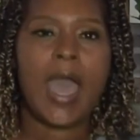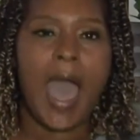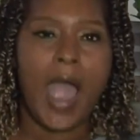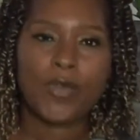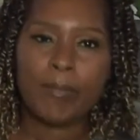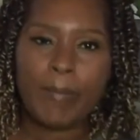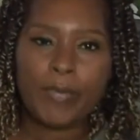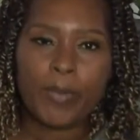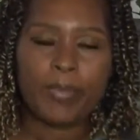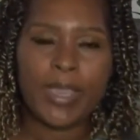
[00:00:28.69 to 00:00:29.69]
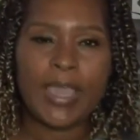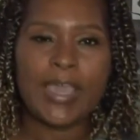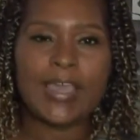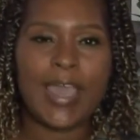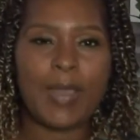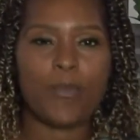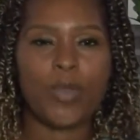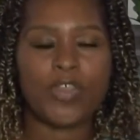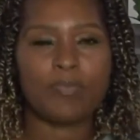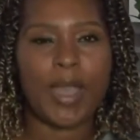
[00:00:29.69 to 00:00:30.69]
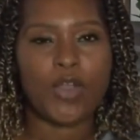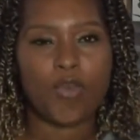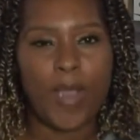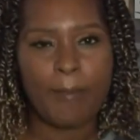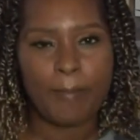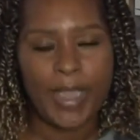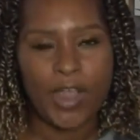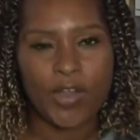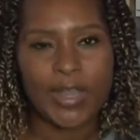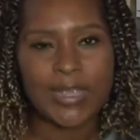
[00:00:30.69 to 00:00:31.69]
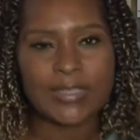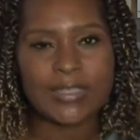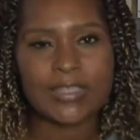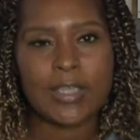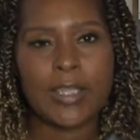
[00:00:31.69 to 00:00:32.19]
I remember being with my grandparents